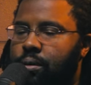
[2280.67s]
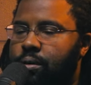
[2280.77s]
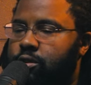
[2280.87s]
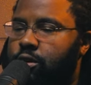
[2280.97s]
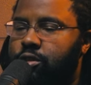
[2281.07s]

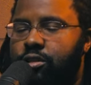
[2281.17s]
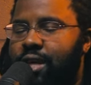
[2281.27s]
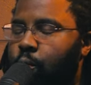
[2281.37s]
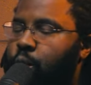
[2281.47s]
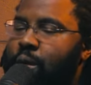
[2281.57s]
churches
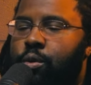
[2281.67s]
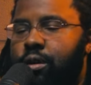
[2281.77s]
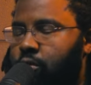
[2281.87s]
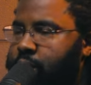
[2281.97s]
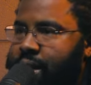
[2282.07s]
that we would
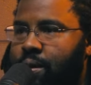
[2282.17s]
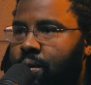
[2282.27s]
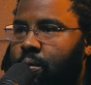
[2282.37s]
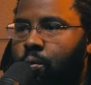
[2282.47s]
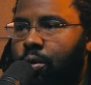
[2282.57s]
agree
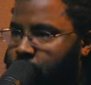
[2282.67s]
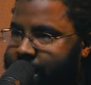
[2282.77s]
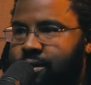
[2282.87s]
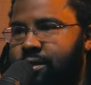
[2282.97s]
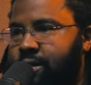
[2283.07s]
were
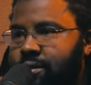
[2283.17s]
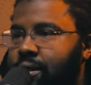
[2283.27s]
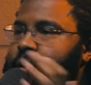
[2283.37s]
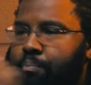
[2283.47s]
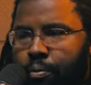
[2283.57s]
racist.
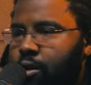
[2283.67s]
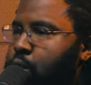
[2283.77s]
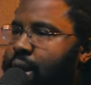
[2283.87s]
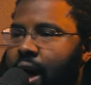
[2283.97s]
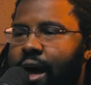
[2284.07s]
Like uh -huh. you
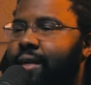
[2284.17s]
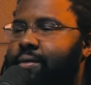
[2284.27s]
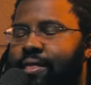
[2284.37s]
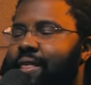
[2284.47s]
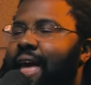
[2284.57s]
and I,
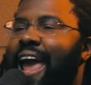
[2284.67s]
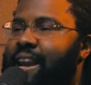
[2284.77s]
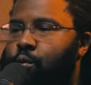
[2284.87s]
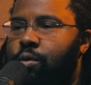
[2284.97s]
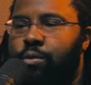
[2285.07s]

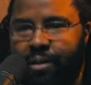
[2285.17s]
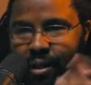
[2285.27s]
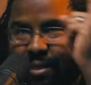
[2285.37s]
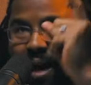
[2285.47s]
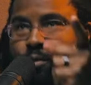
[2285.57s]
anyone would be.
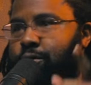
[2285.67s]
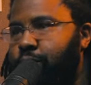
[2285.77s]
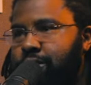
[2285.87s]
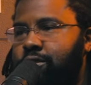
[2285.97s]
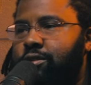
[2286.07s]
Yeah. That was a
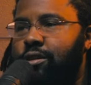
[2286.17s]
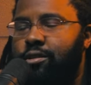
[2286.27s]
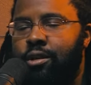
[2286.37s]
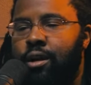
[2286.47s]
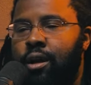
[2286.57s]
racist church.
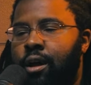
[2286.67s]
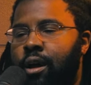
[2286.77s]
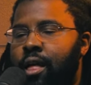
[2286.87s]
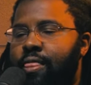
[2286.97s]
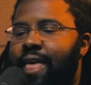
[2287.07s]
Yeah, sure.
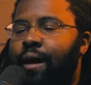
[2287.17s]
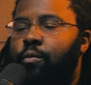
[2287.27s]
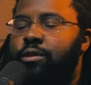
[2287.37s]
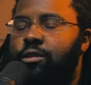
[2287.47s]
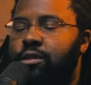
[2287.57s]
That
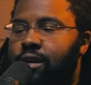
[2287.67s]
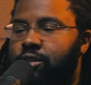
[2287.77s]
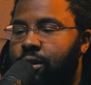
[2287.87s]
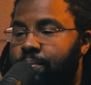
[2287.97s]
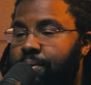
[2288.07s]
was such
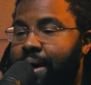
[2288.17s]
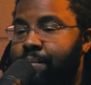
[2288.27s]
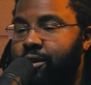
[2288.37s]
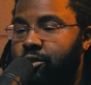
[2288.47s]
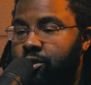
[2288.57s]
a
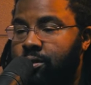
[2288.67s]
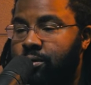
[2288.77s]
blemish